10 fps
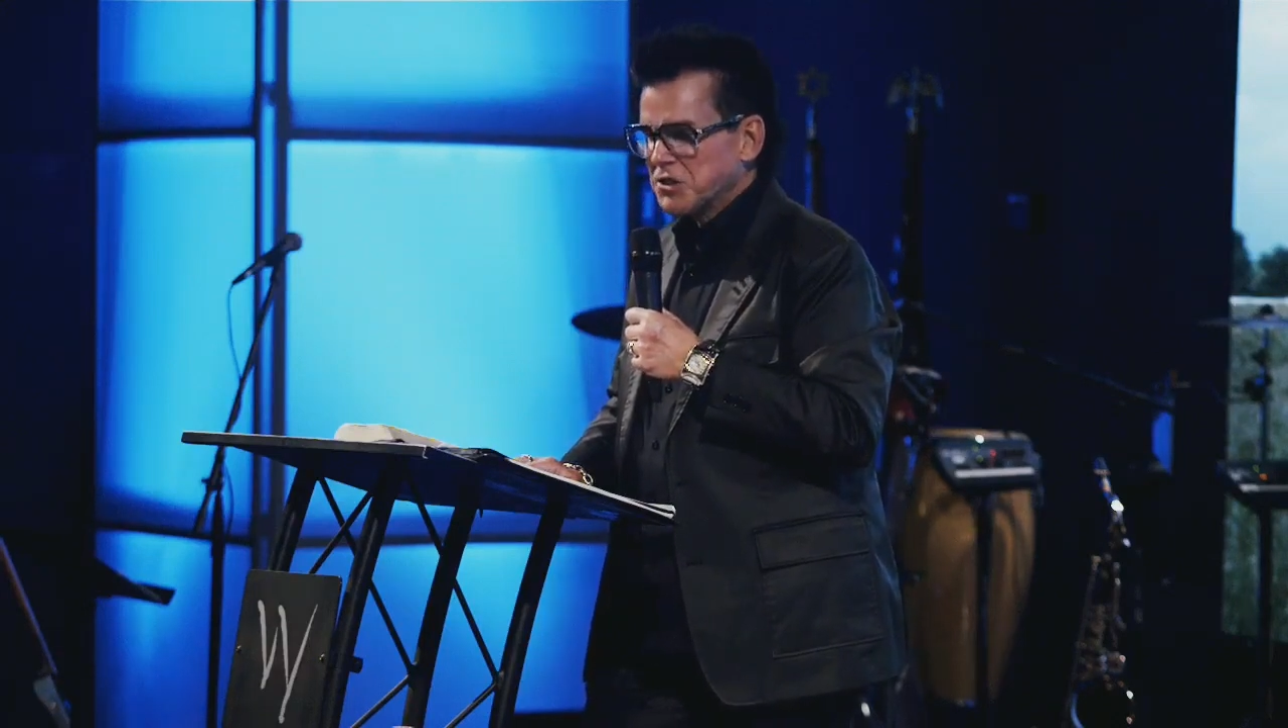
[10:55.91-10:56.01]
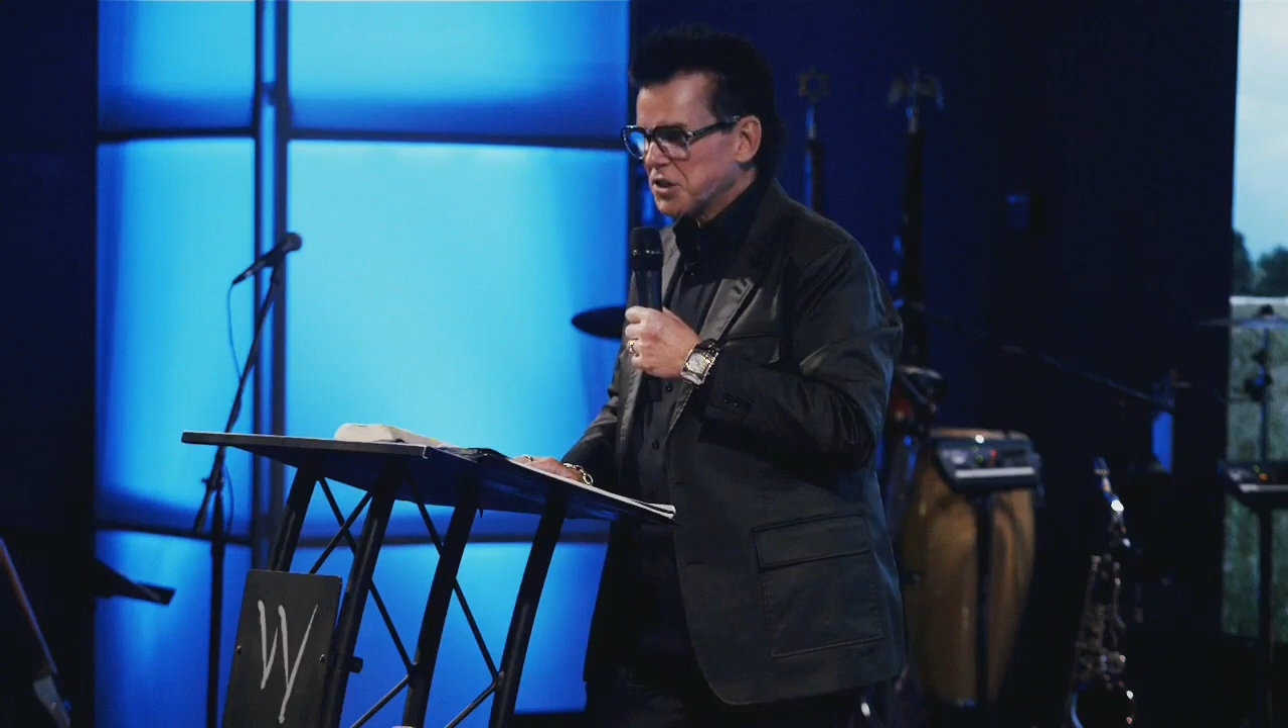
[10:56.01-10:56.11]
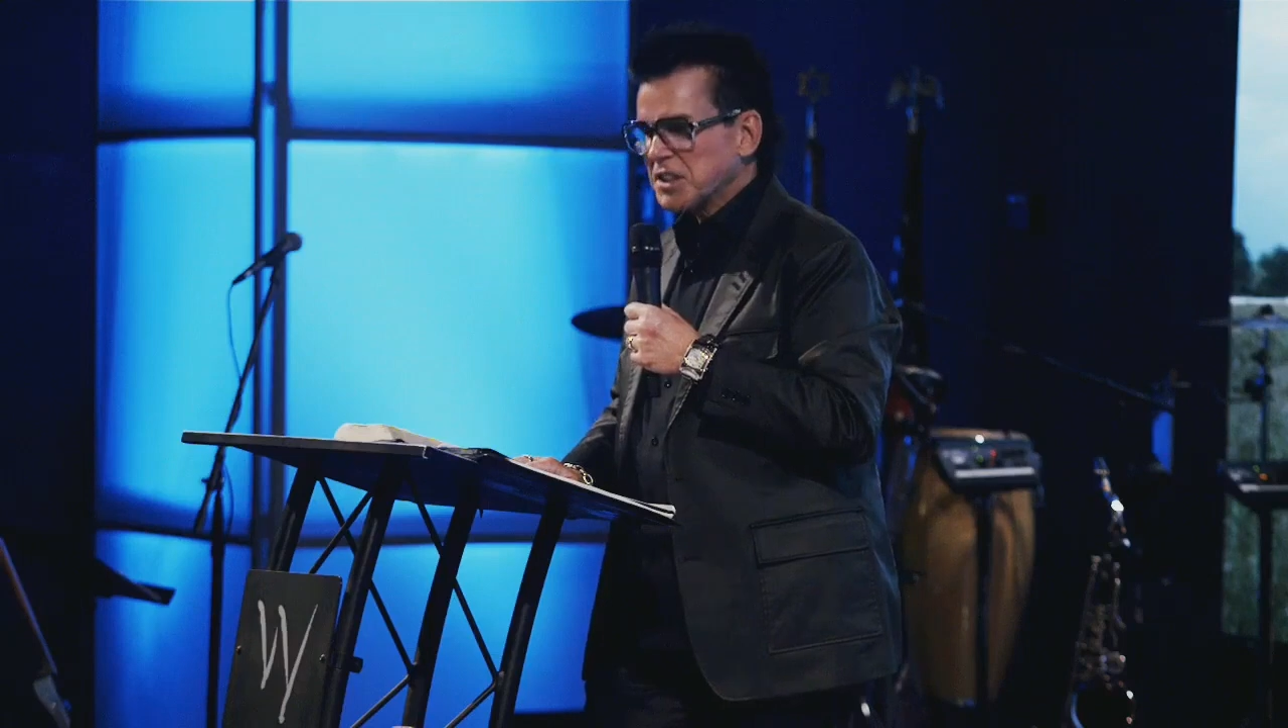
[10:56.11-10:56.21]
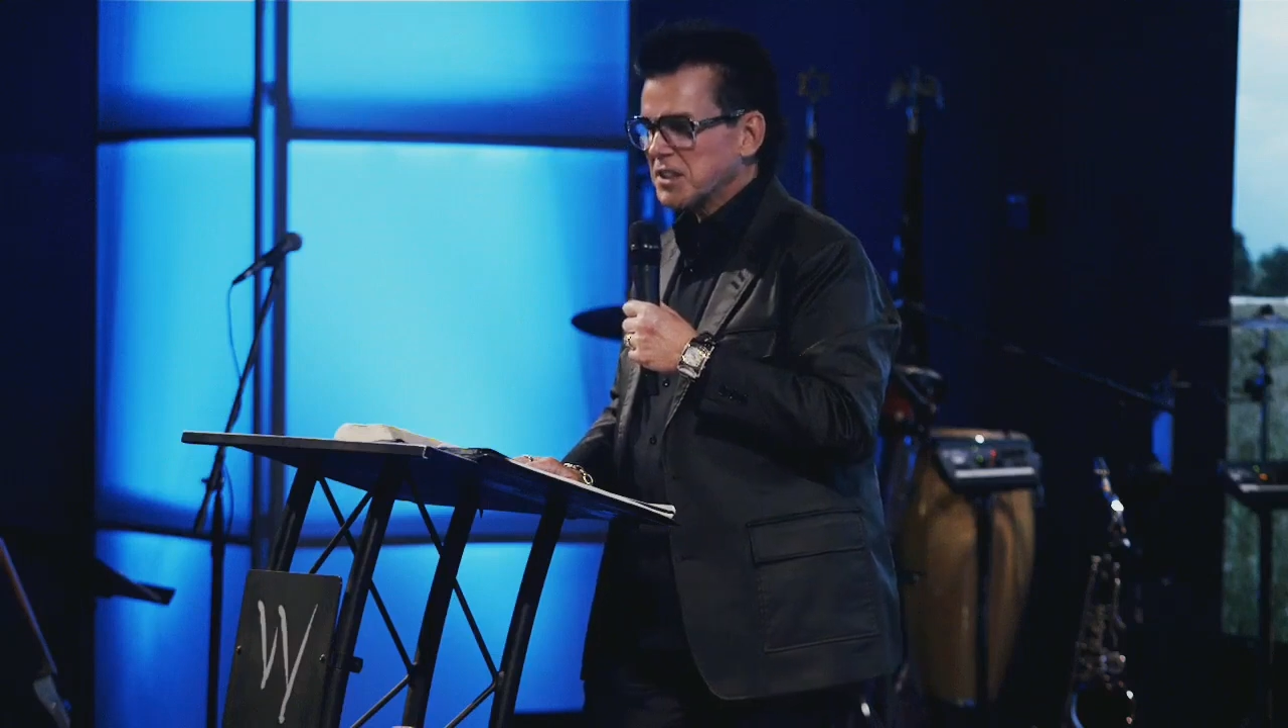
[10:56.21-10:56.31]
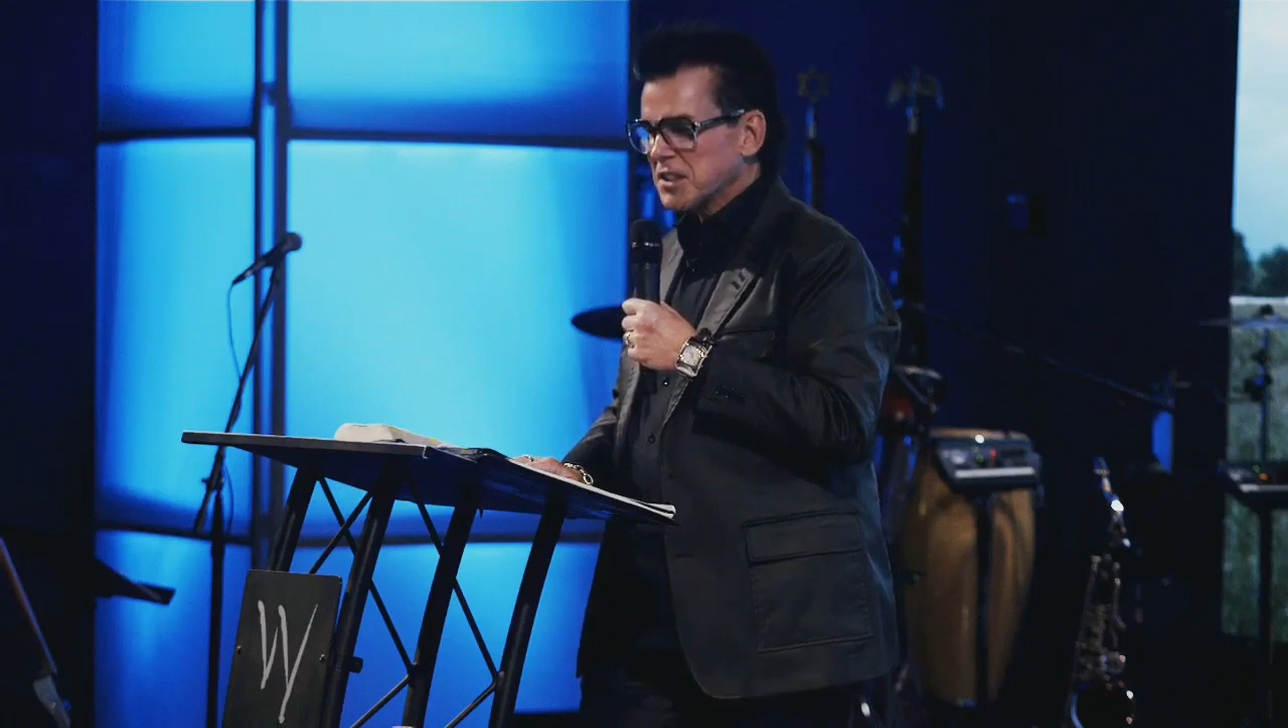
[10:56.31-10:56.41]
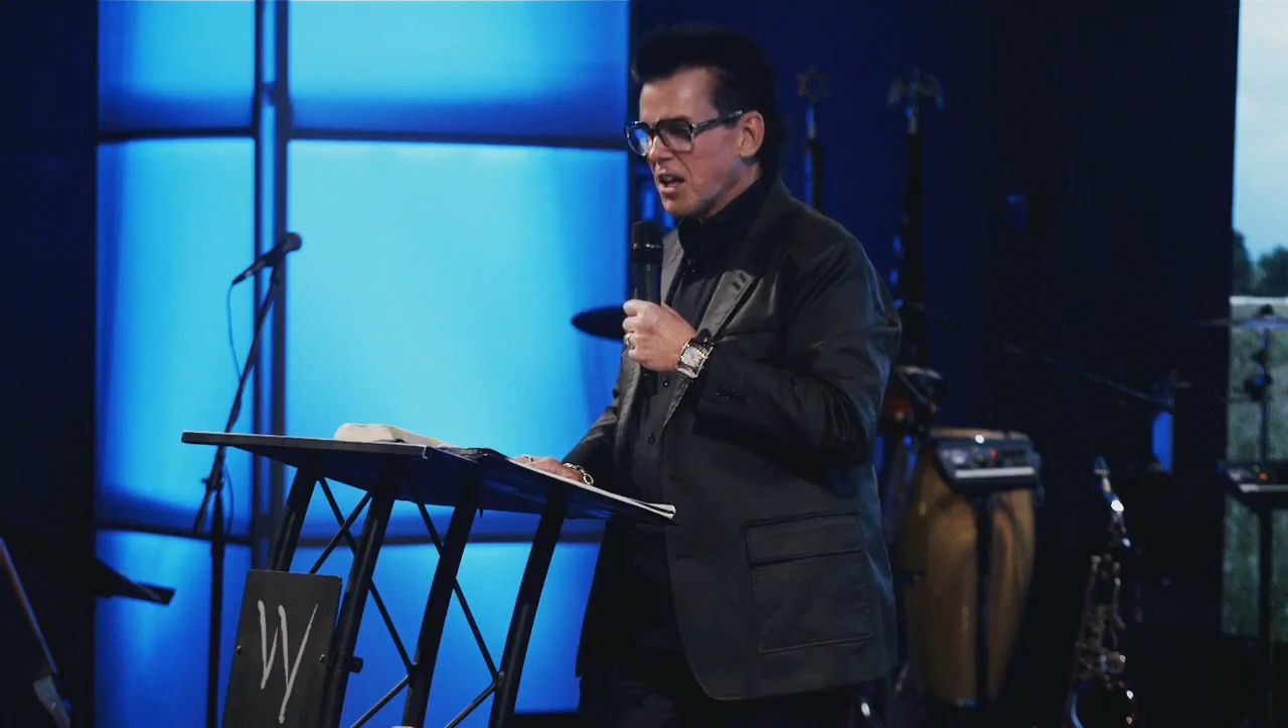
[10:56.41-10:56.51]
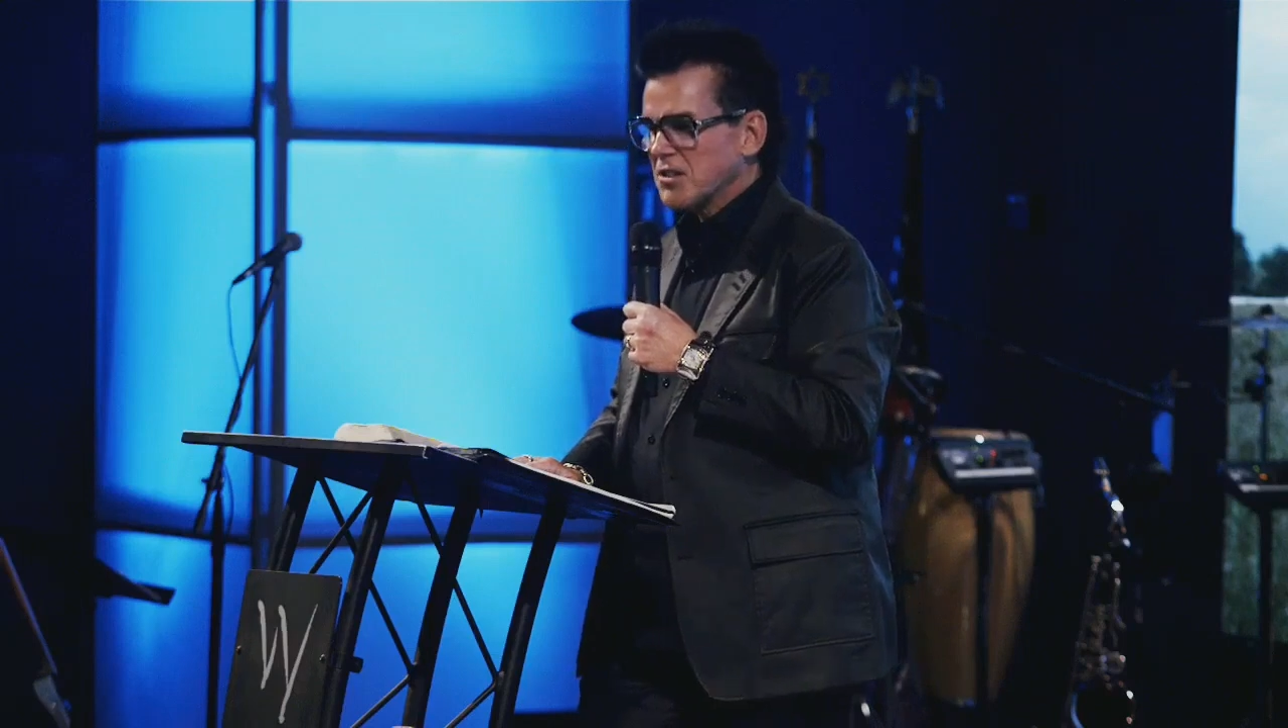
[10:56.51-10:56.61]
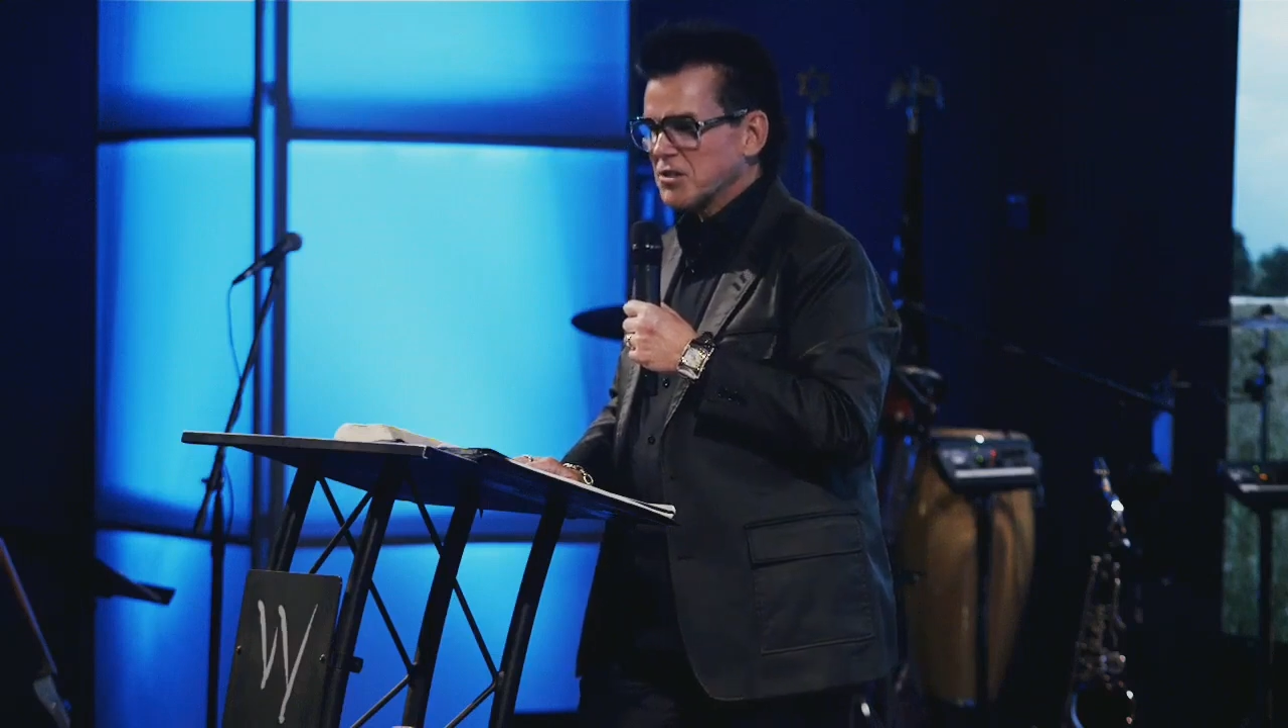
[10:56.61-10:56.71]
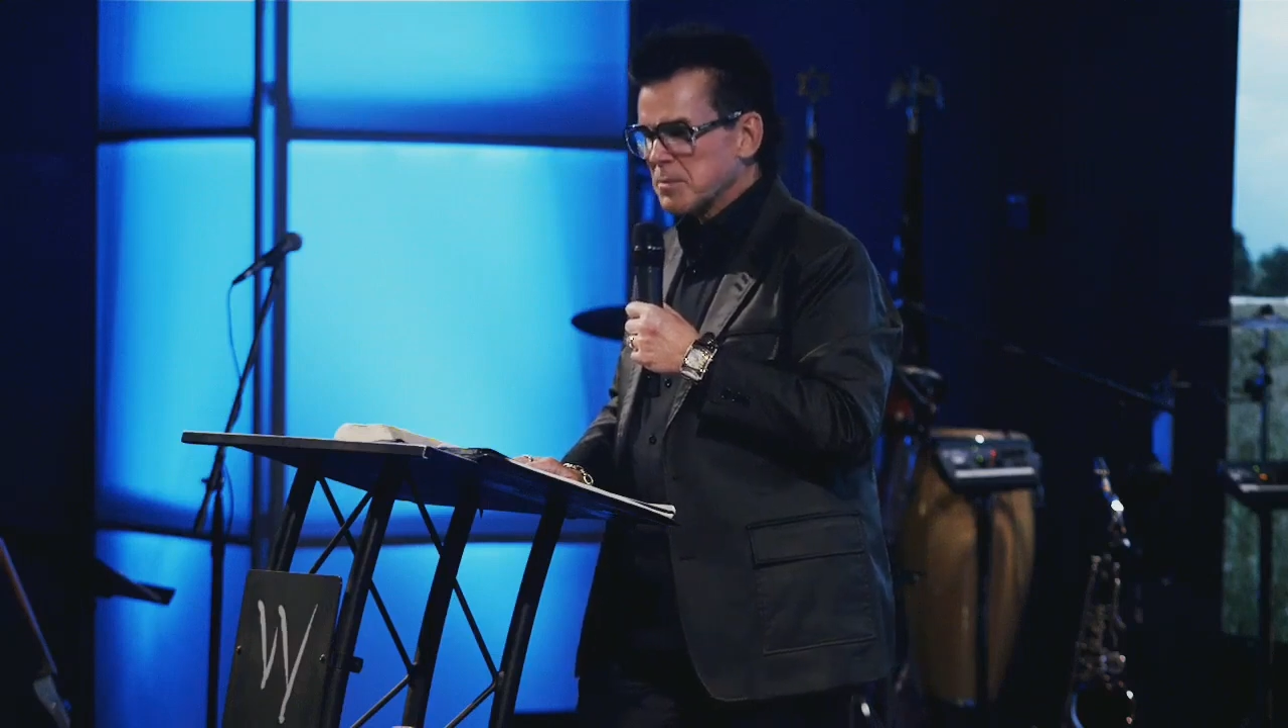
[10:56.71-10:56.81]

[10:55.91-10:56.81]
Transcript: just as long